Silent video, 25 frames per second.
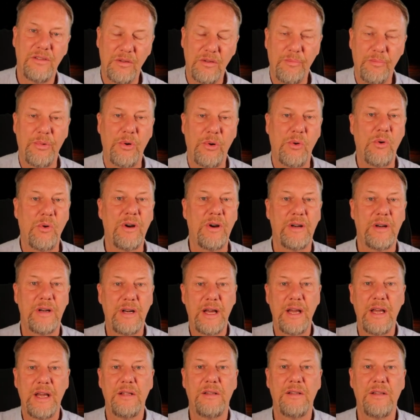to pour
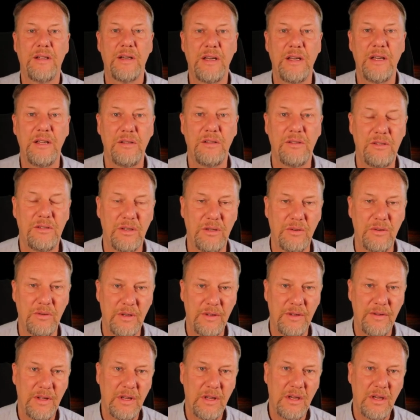data into.